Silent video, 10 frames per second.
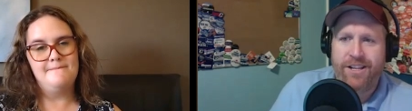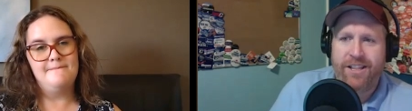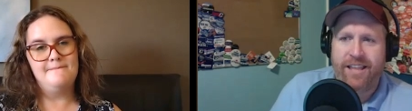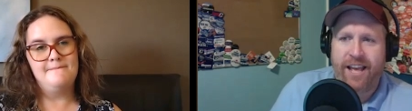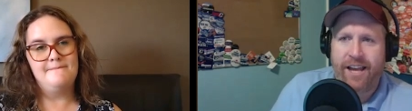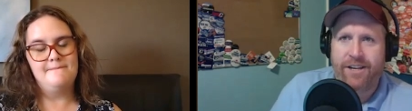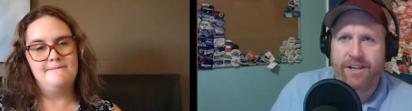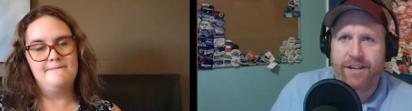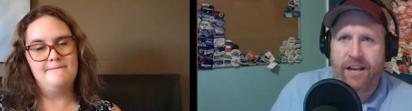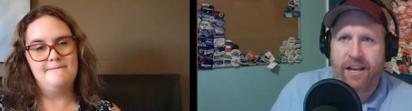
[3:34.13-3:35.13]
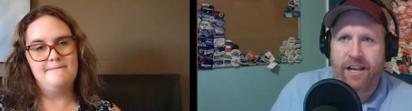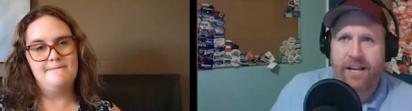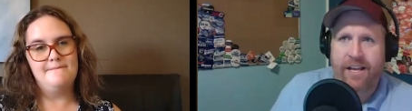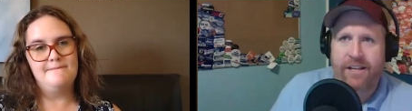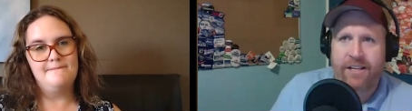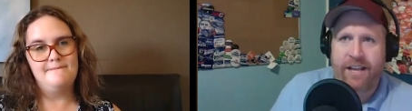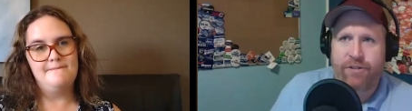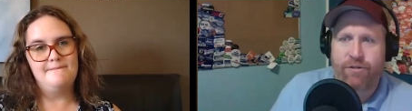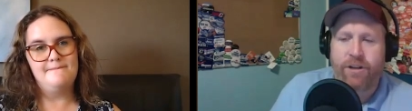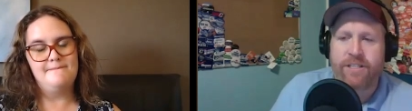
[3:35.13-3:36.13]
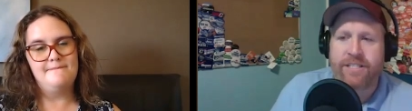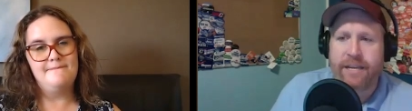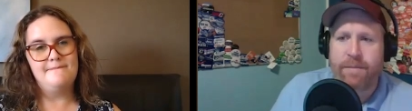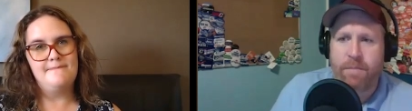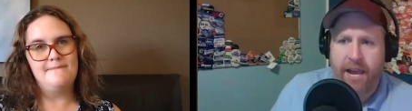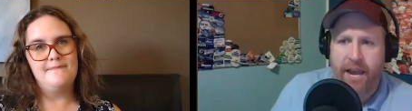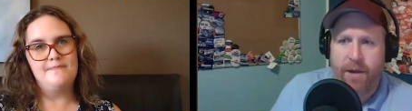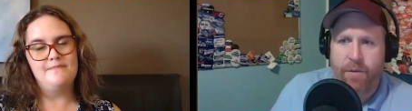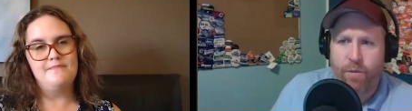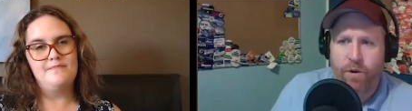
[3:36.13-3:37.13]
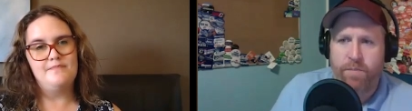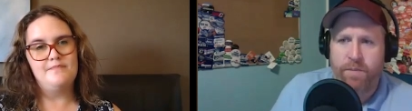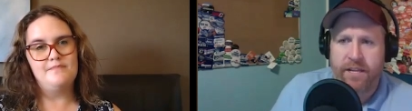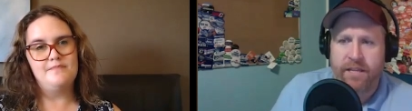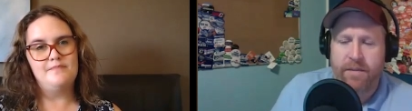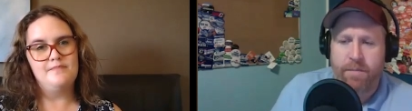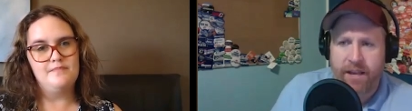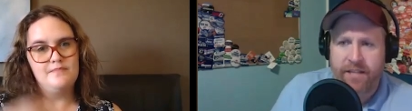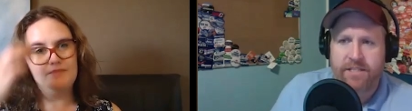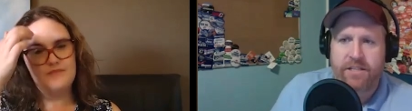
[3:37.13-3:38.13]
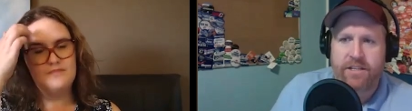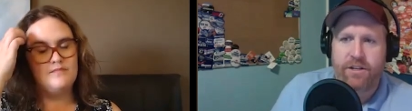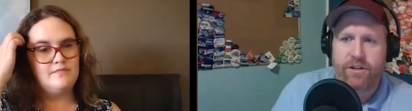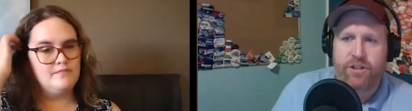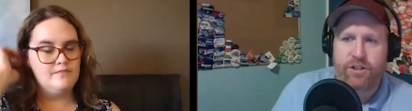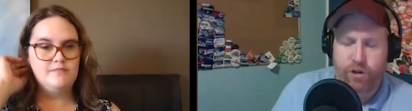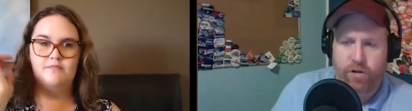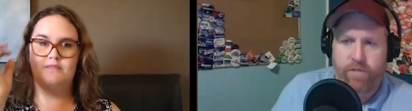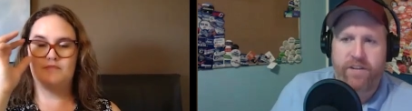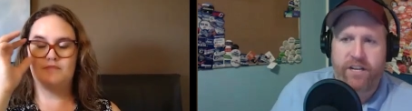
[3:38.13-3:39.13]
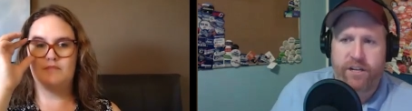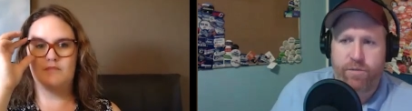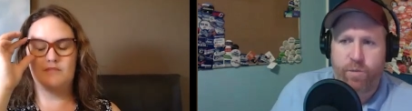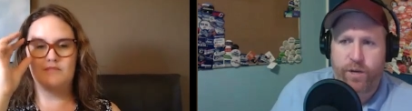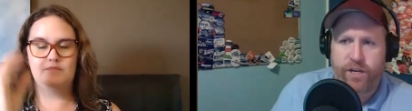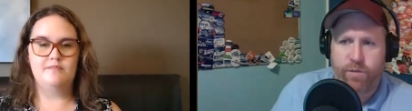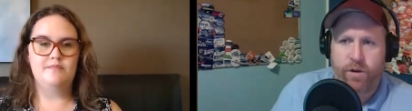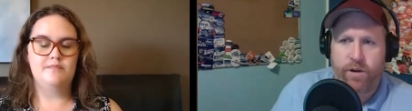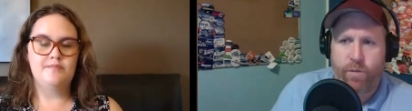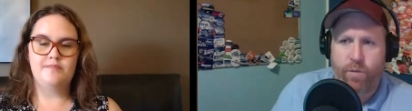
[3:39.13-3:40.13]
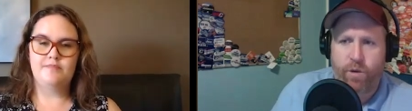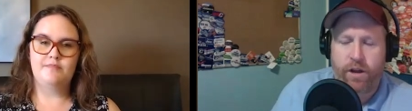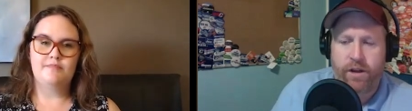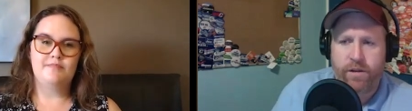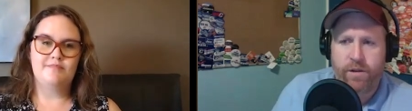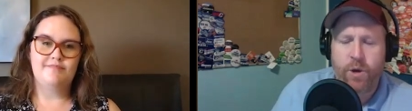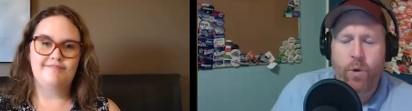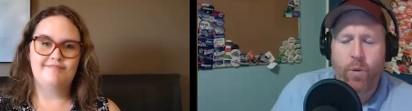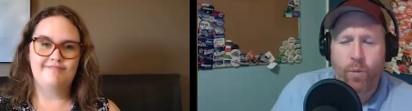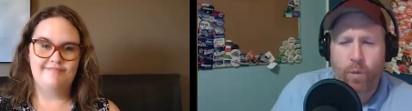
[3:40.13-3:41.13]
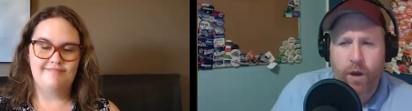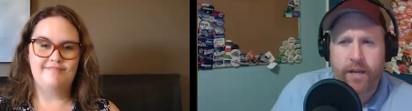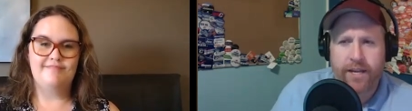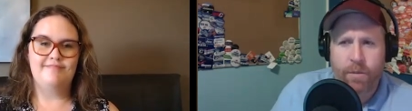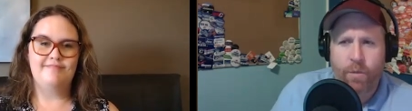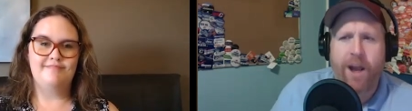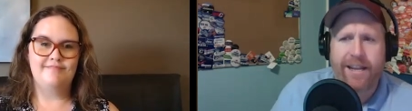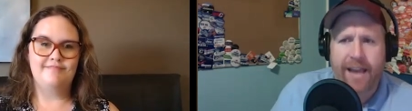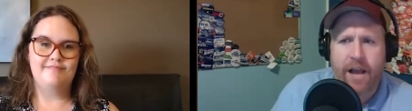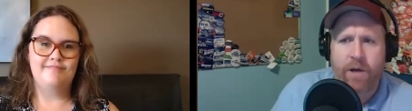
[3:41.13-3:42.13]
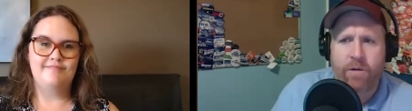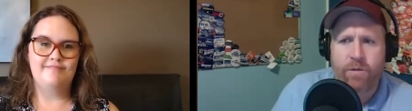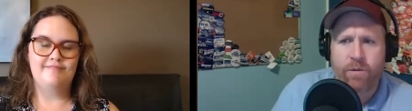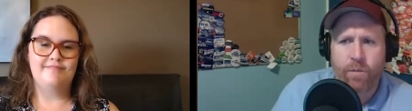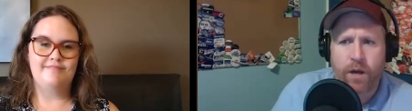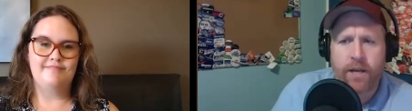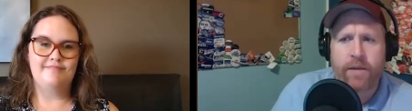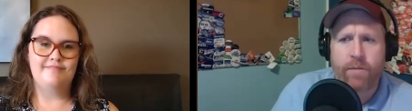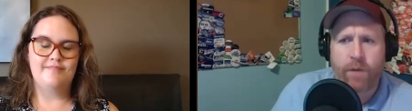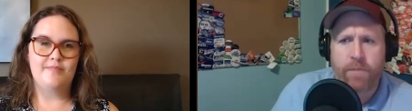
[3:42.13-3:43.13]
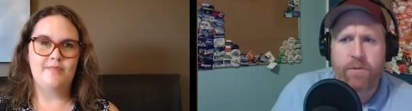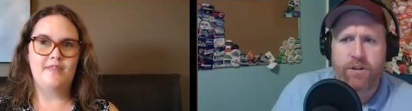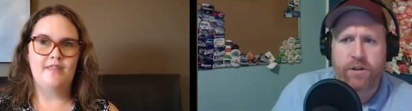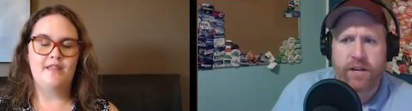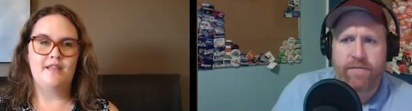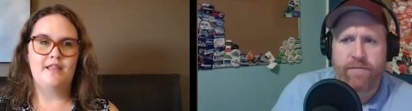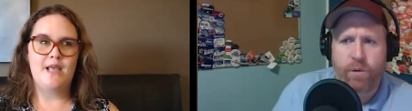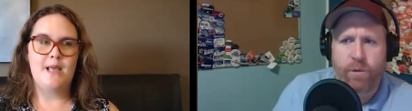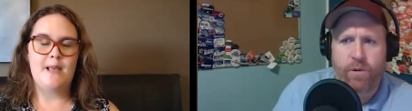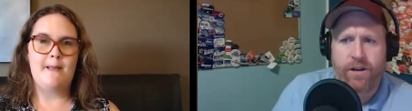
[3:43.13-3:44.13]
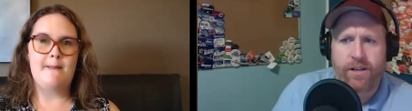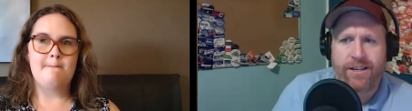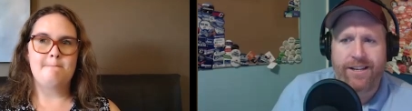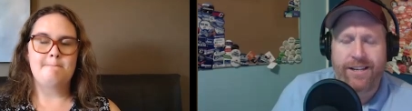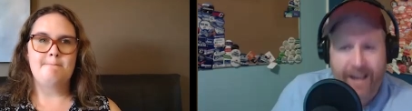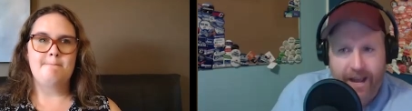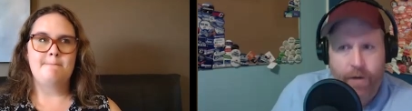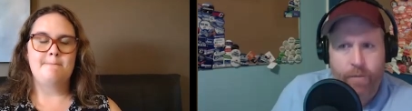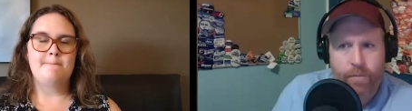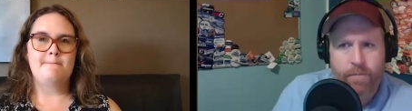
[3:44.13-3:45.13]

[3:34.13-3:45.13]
Speaker 1: that uh, a trustee may would be the best served in 2021. Why why now? Why why put your name forward now?